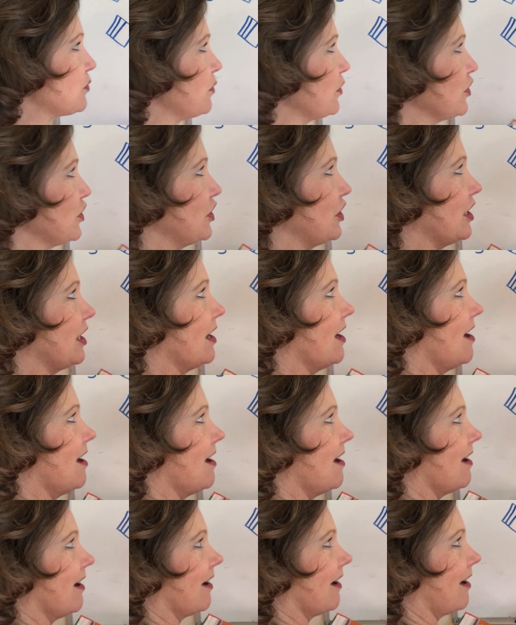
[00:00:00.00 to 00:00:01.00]
where she
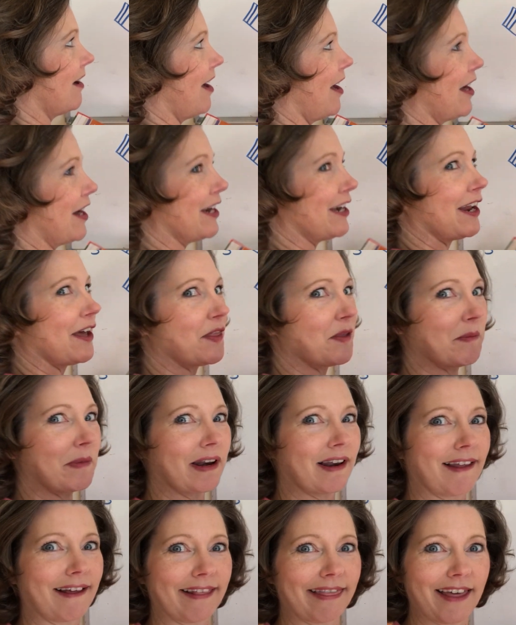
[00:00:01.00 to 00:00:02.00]
cut it down the
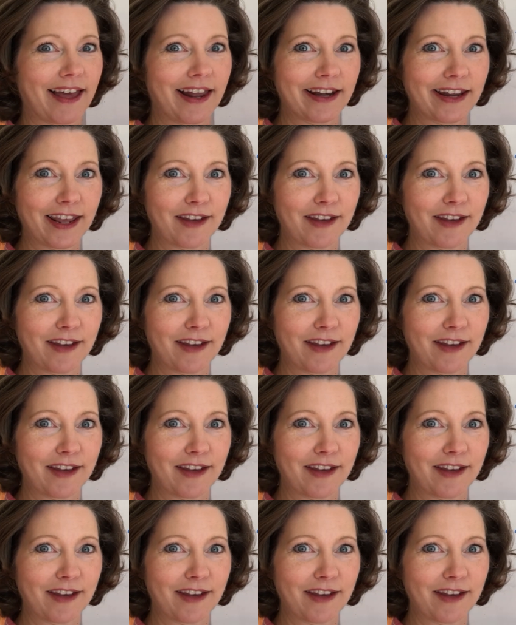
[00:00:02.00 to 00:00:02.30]
middle like that and